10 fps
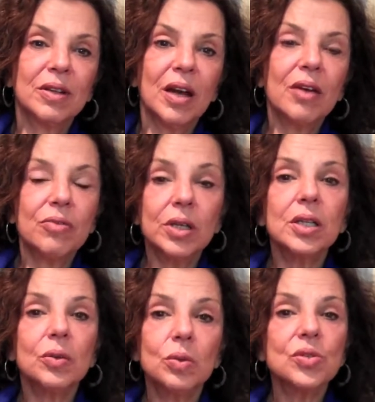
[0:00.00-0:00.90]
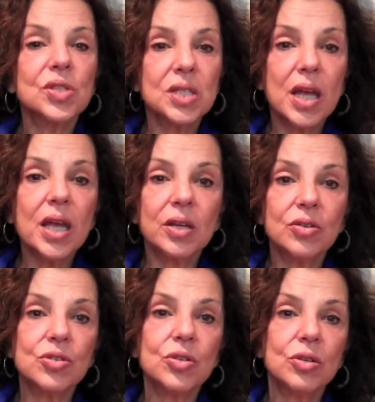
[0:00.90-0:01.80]
I really will say,
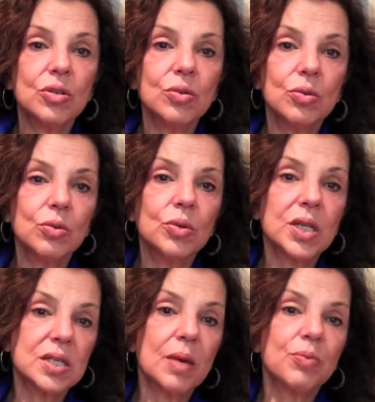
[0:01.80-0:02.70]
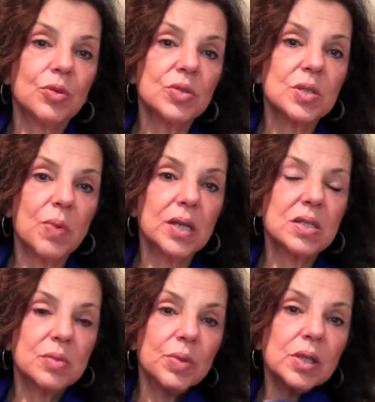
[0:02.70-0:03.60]
do you accept the
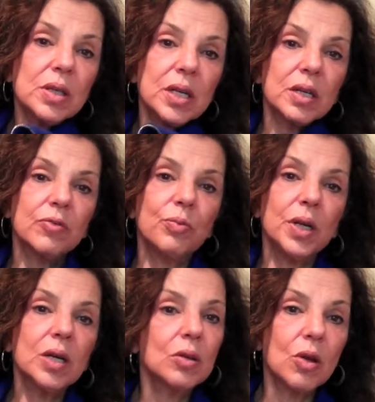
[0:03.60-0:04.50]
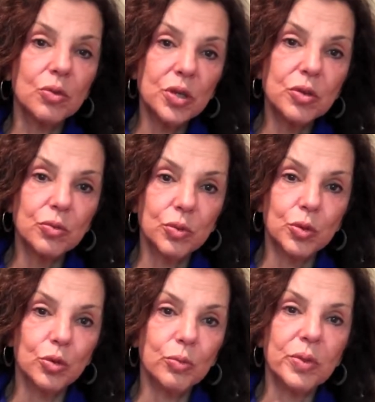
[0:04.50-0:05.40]
responsibility of being alone in a
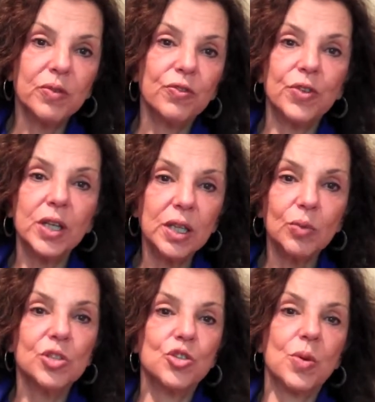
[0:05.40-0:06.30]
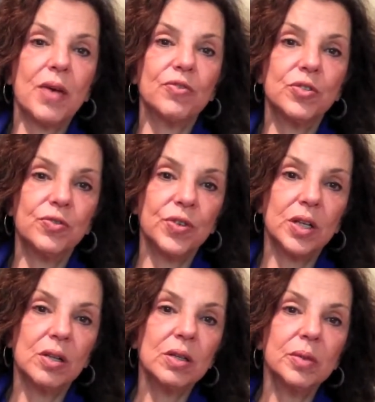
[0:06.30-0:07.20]
room and feeling what you have to
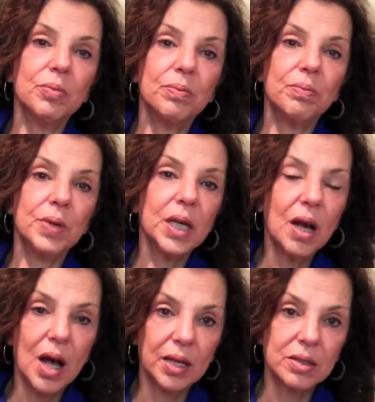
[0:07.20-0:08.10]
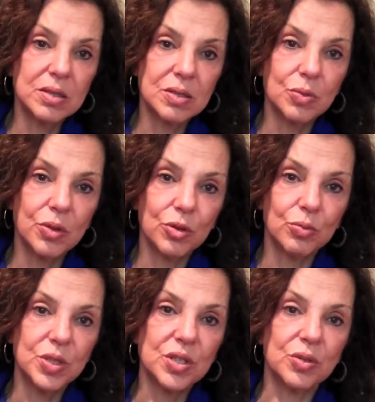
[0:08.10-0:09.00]
feel and being honest with your
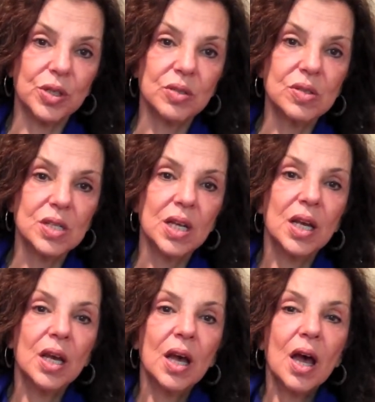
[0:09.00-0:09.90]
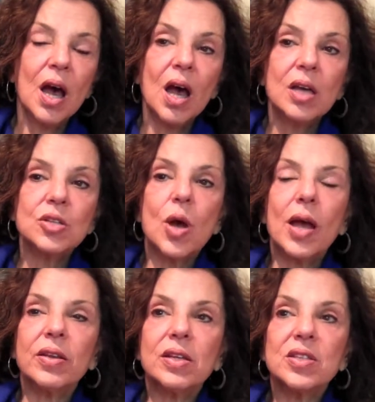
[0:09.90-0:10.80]
materials? So
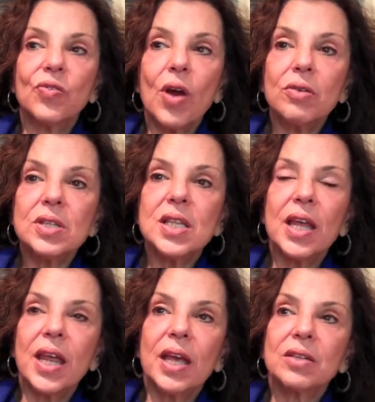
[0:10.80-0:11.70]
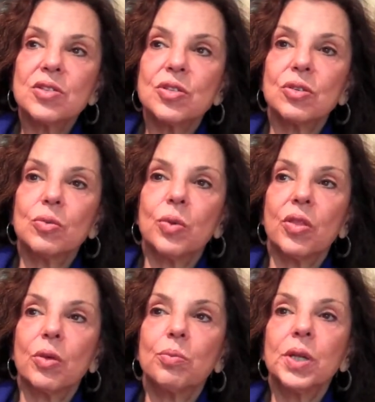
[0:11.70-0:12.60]
as far as that answer
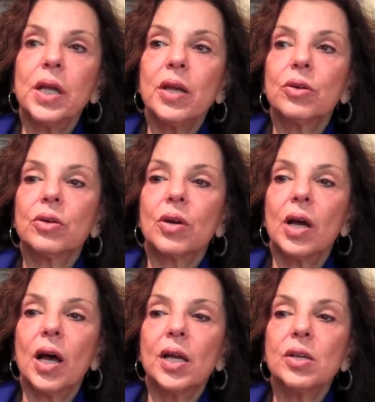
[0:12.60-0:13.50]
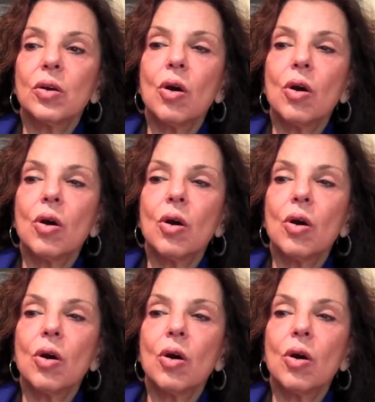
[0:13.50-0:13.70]
with a player, I